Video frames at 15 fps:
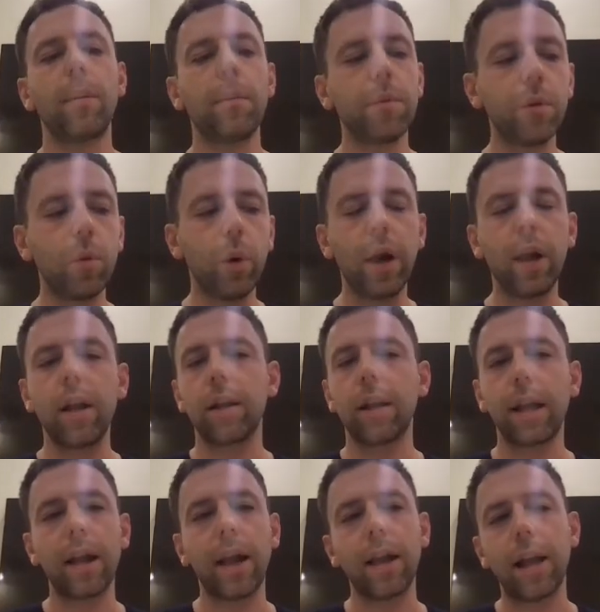The way,
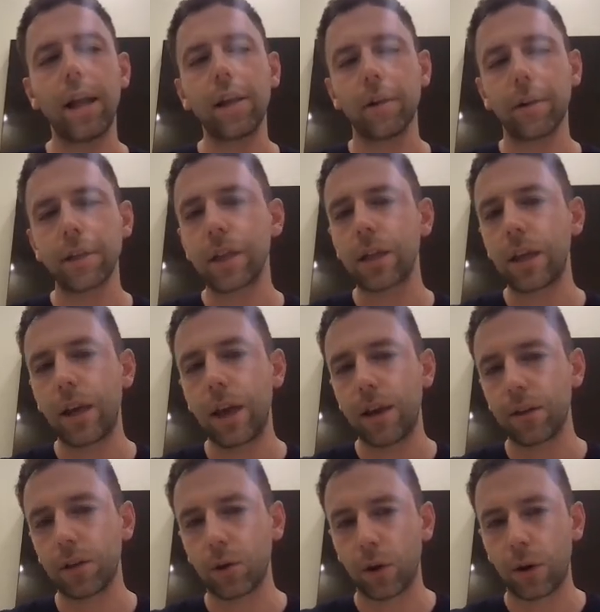I recently gave a
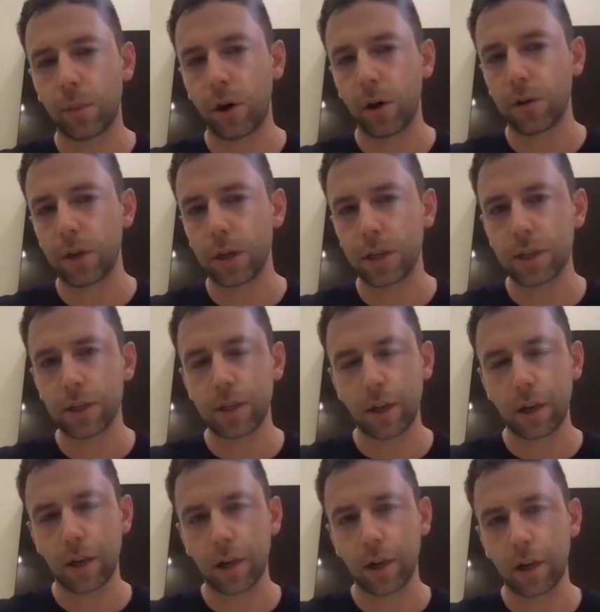talk about this
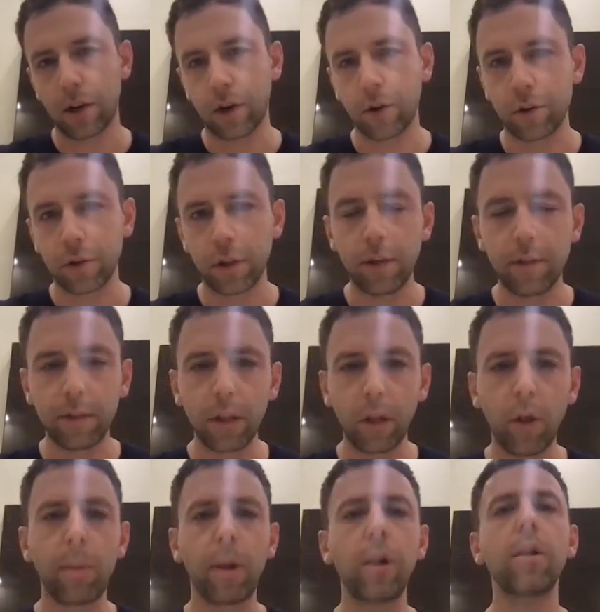on ETH
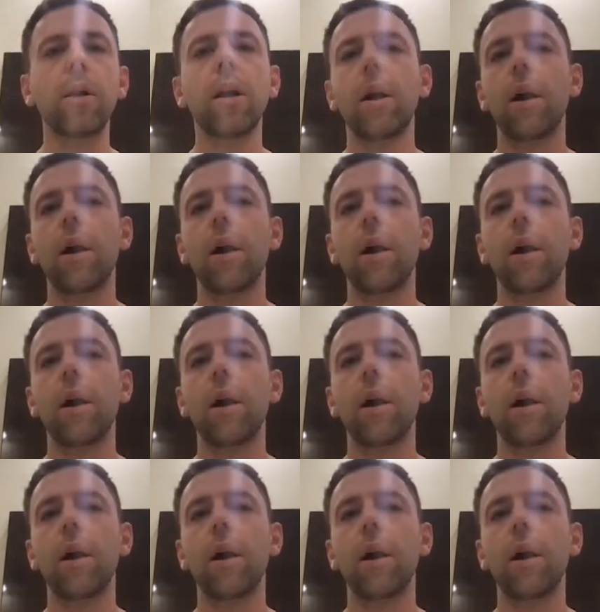Global.